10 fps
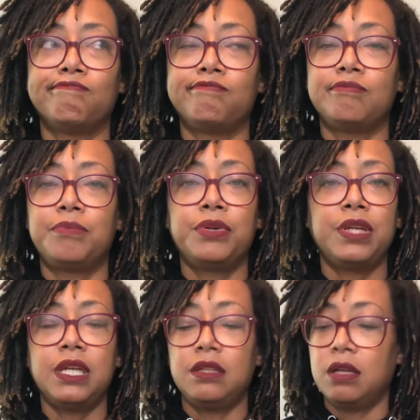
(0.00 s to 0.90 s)
Put
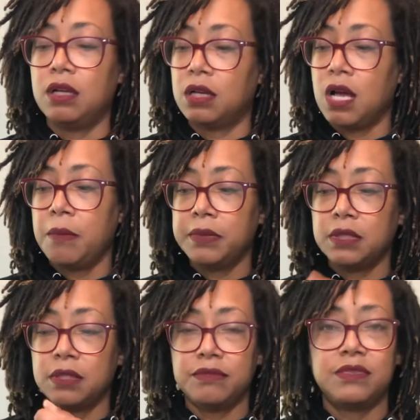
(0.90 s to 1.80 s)
it a couple
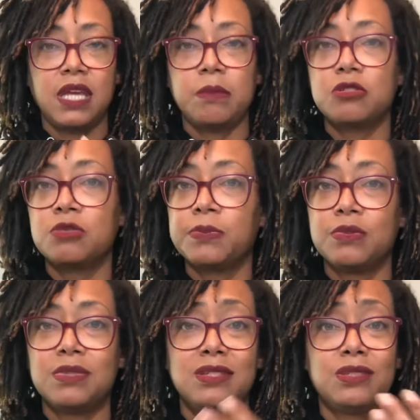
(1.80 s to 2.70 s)
of tablespoons
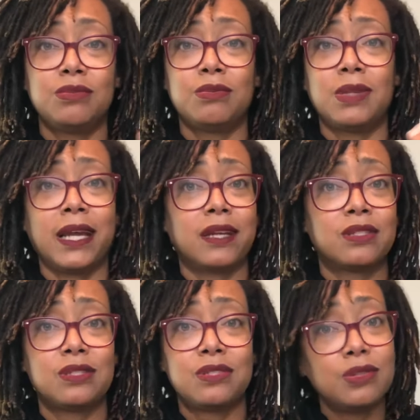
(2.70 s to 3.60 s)
into like a
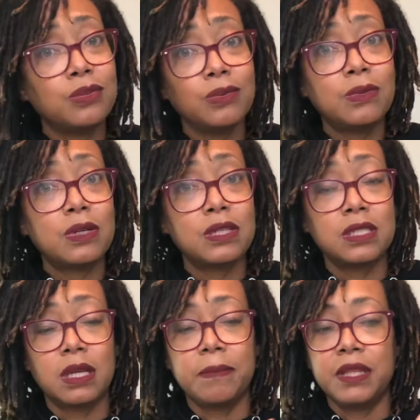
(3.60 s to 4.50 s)
stew or
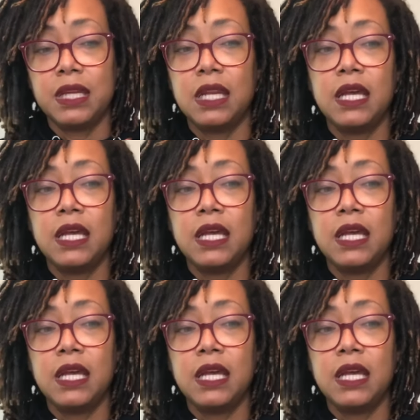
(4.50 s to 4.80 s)
something.